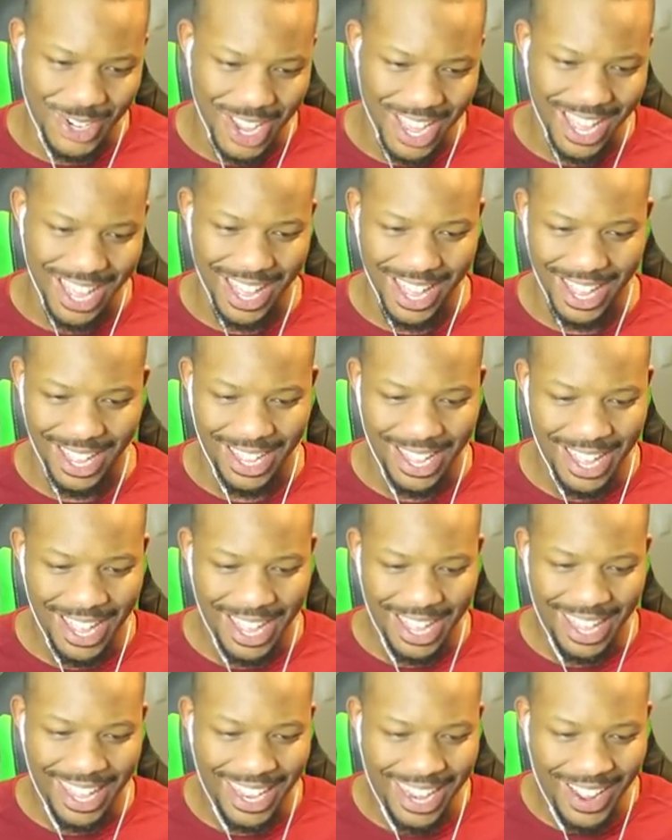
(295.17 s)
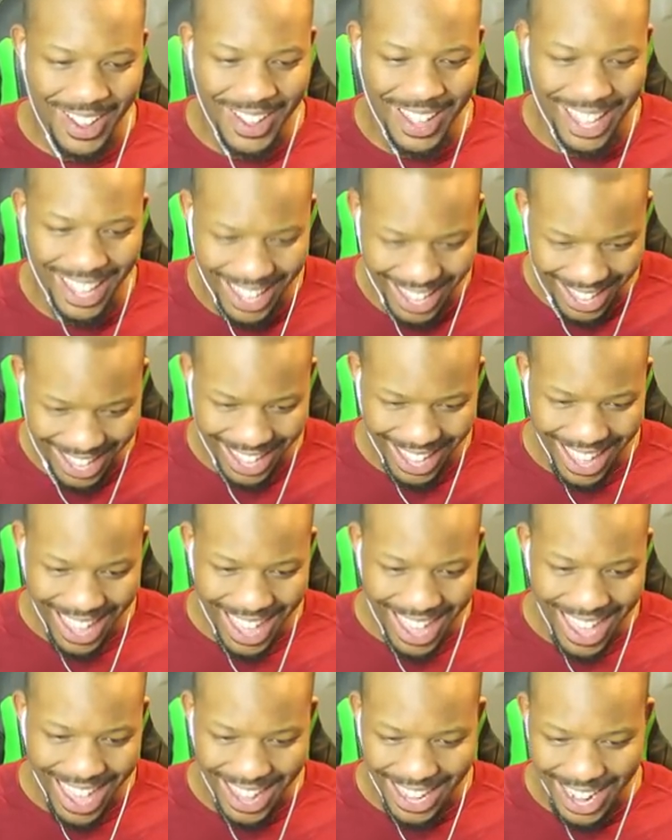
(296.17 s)
Uh, you know,
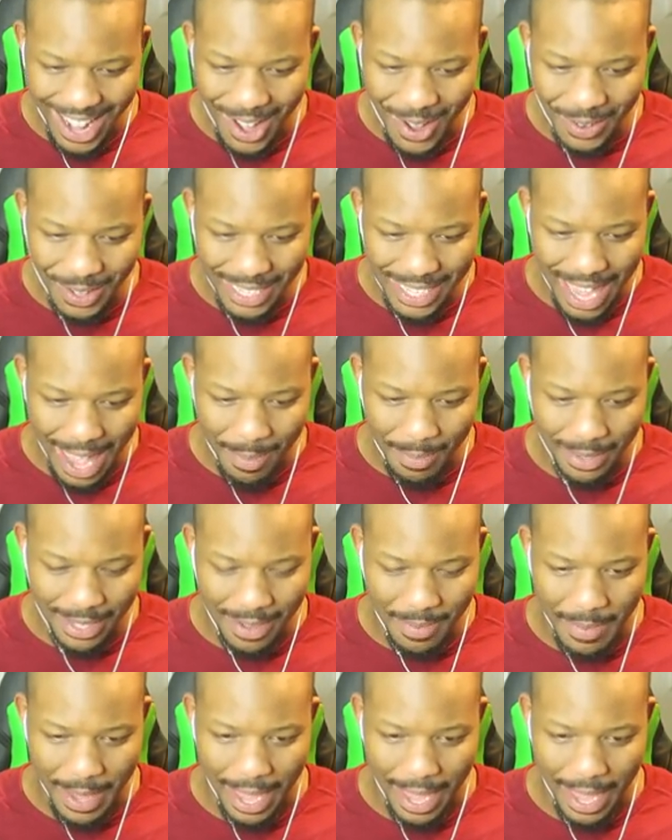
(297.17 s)
and it always happens to